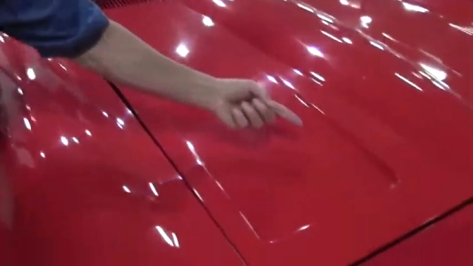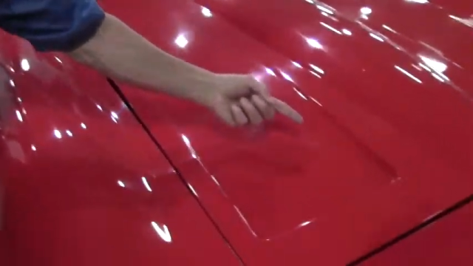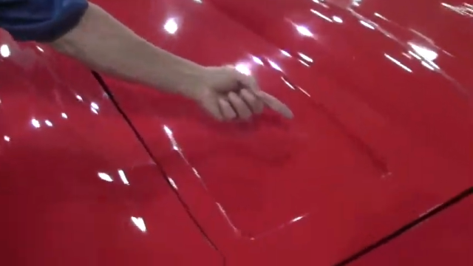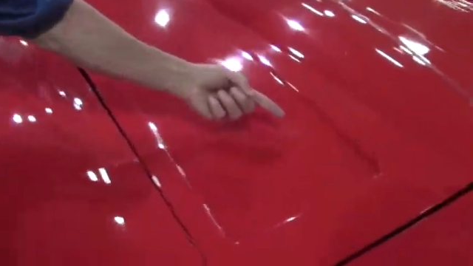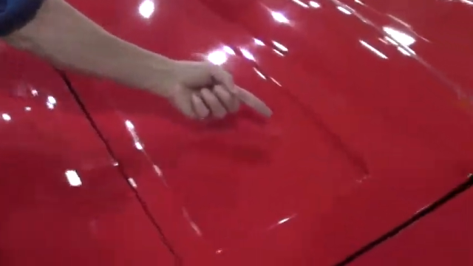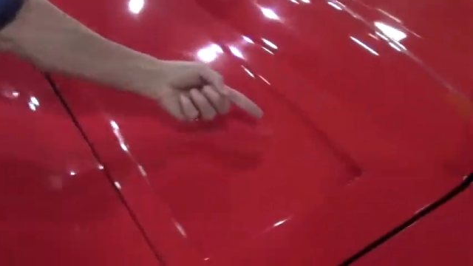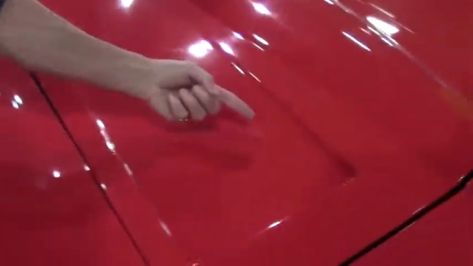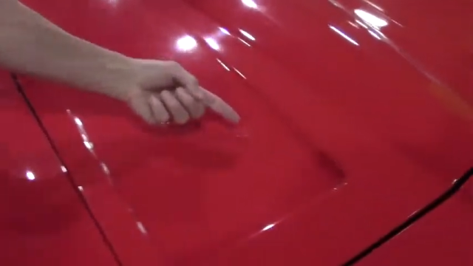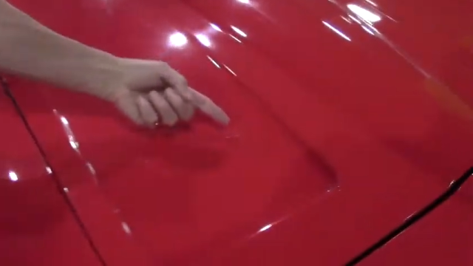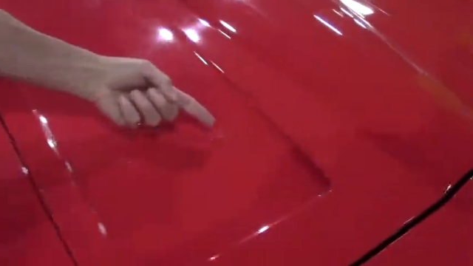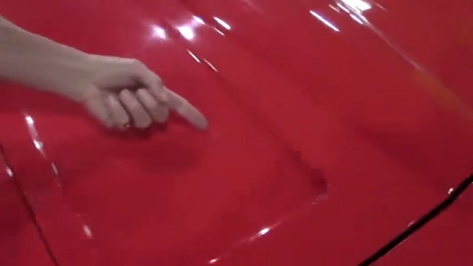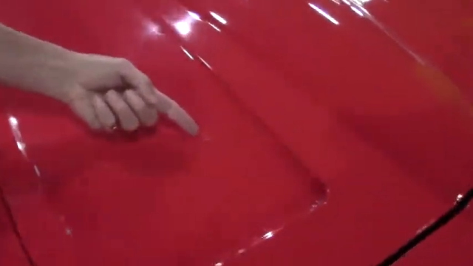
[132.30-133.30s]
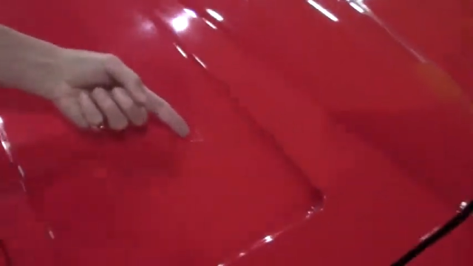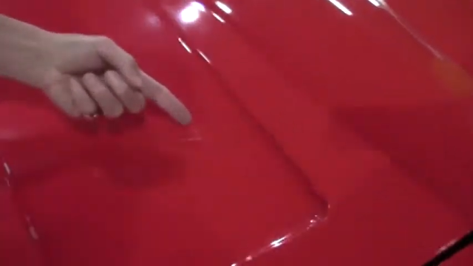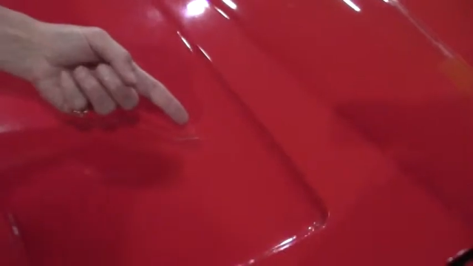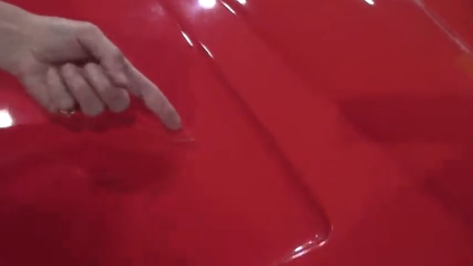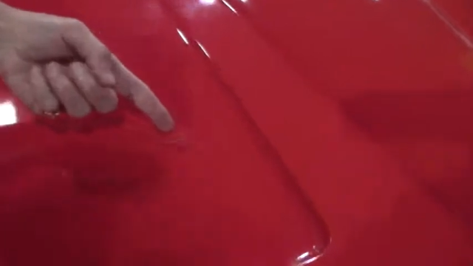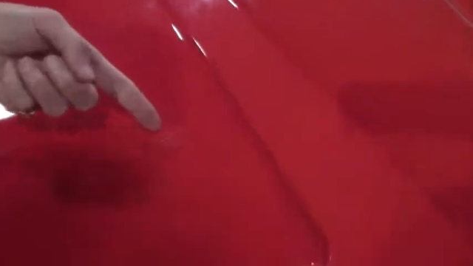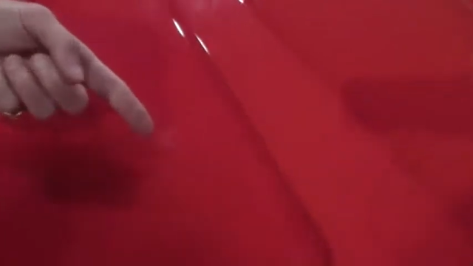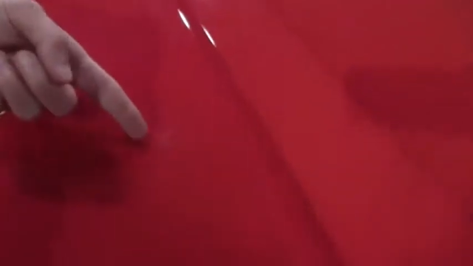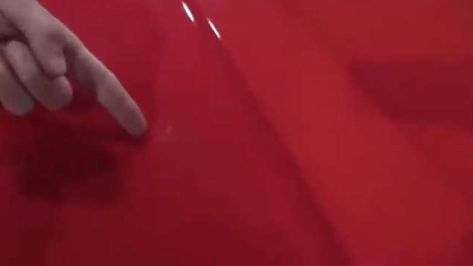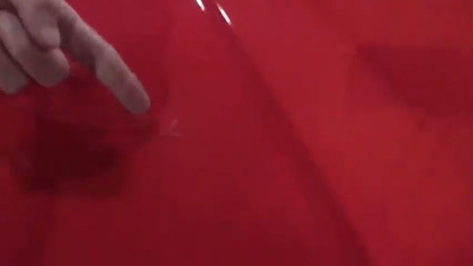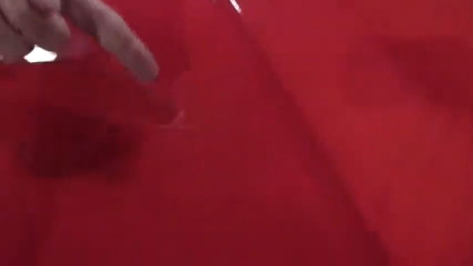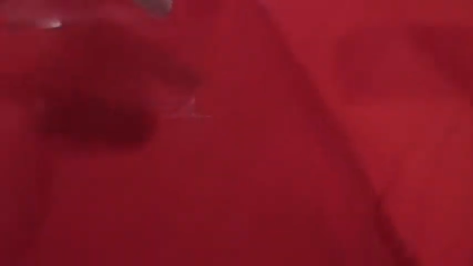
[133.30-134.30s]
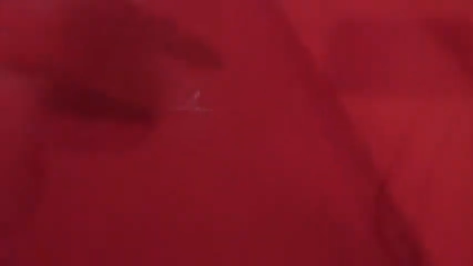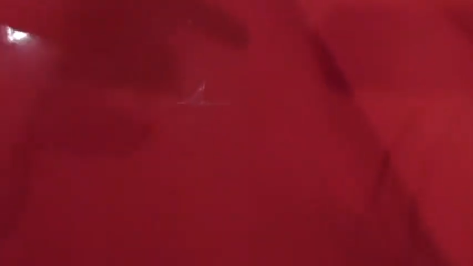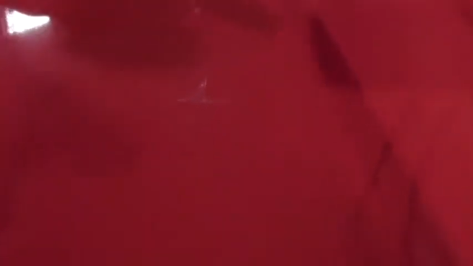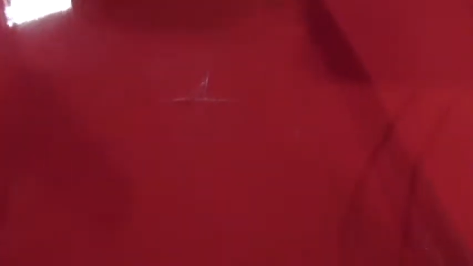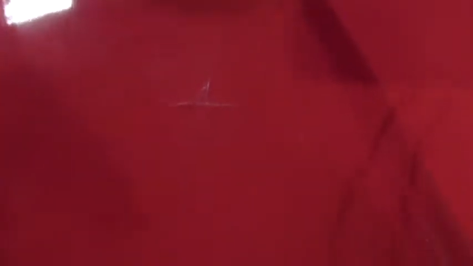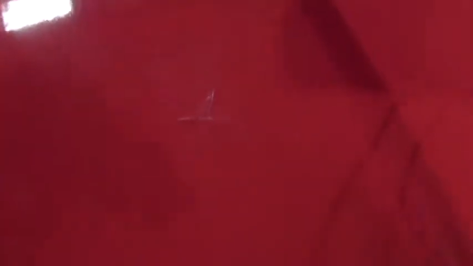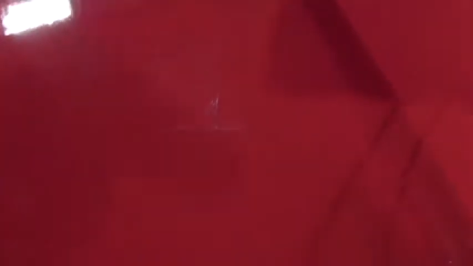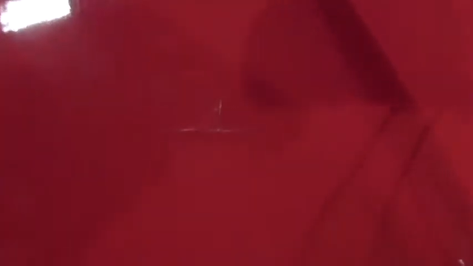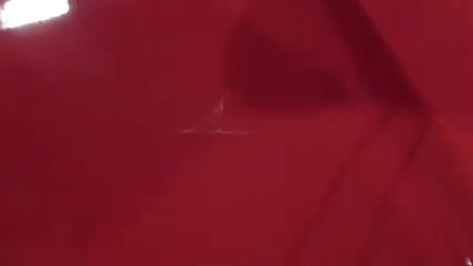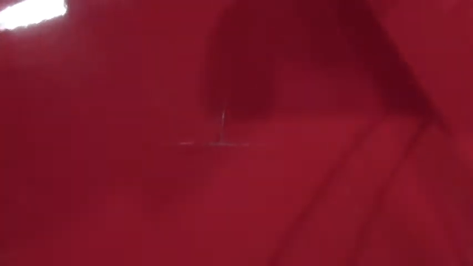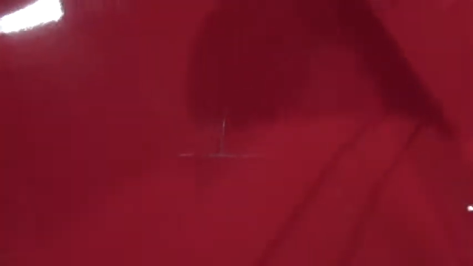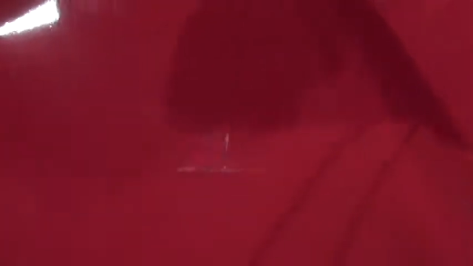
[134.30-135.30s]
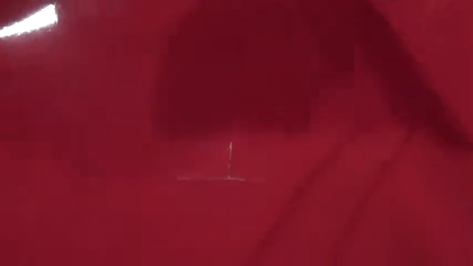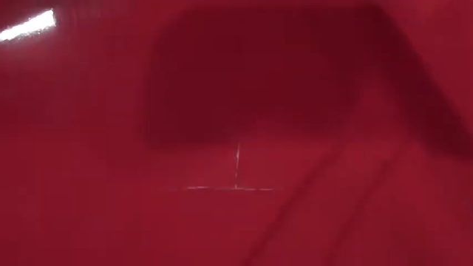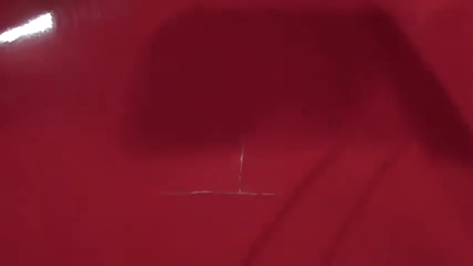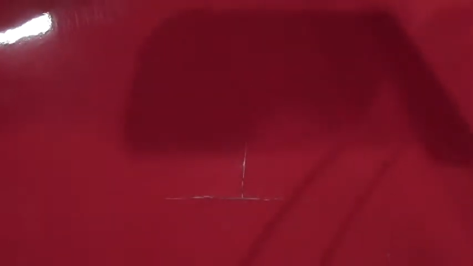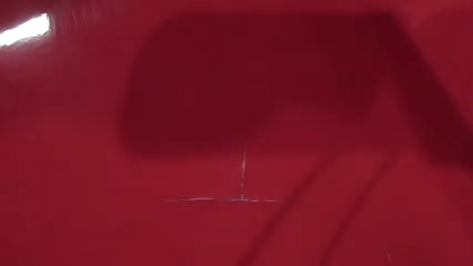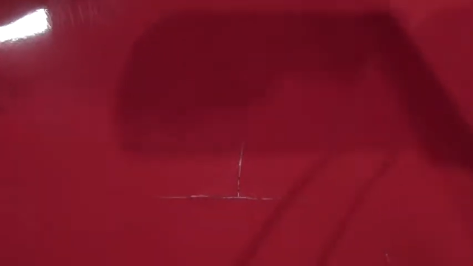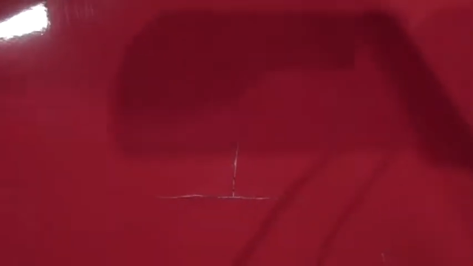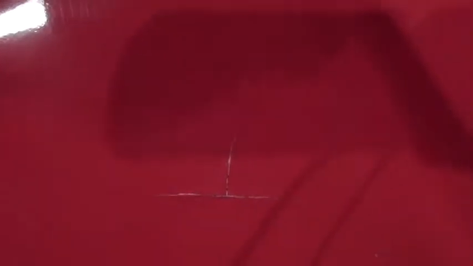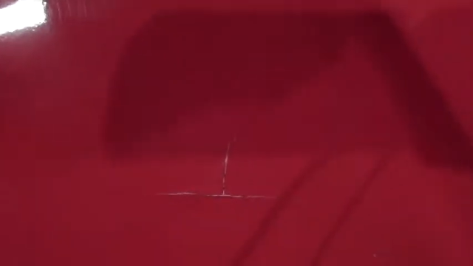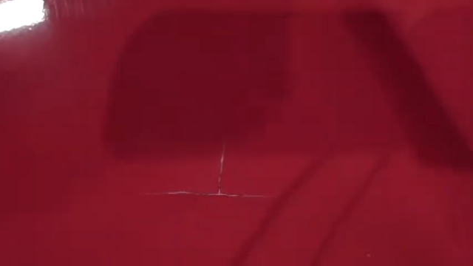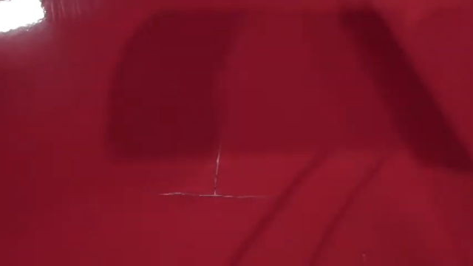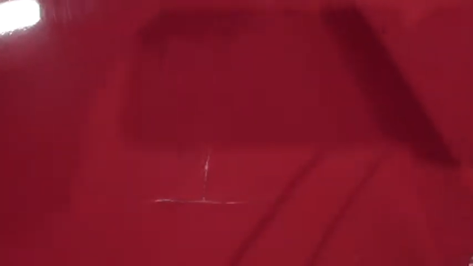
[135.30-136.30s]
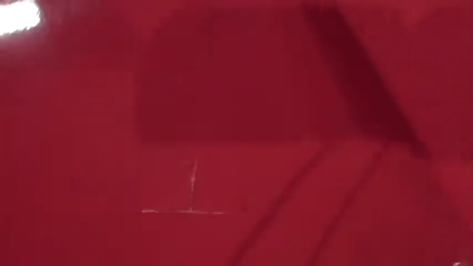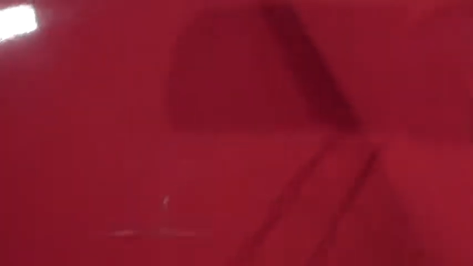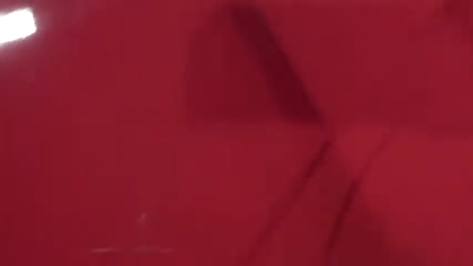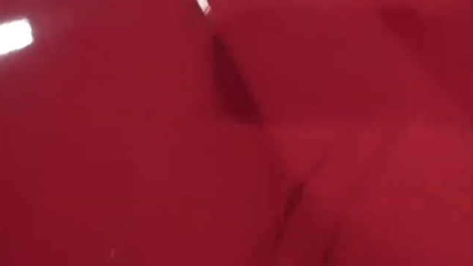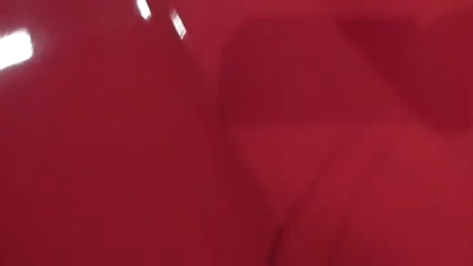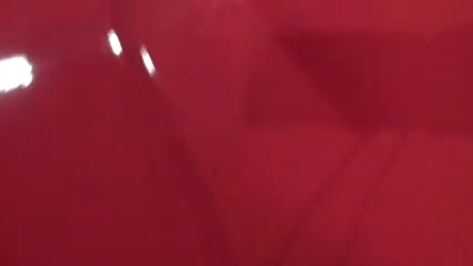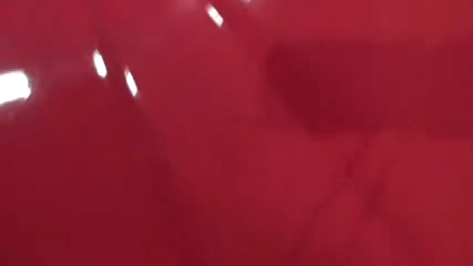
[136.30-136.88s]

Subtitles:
Nobody's mouth can be seen.